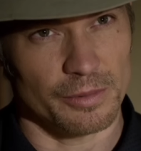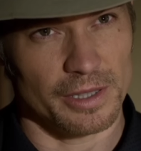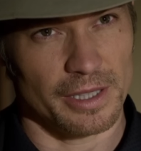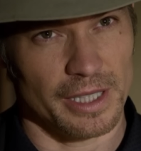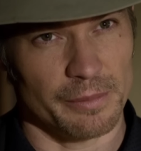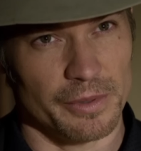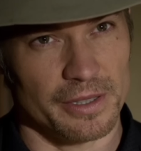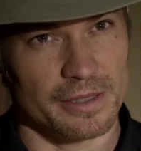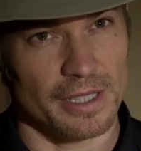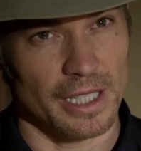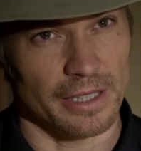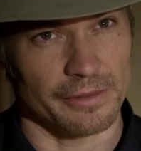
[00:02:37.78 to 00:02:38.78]
what happens
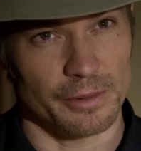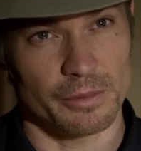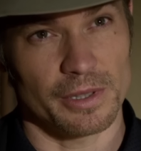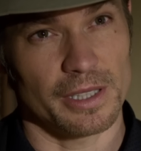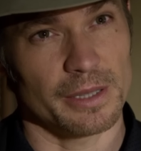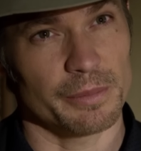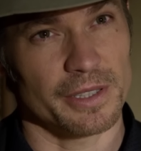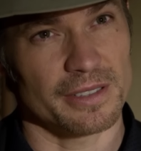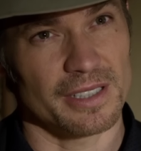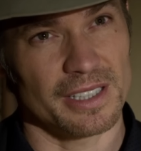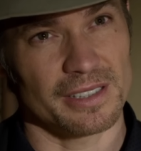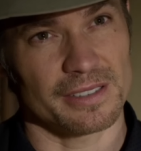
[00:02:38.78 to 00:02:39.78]
after what happens
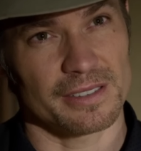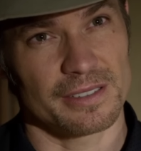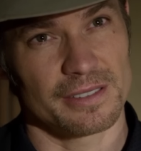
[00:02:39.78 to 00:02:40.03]
next.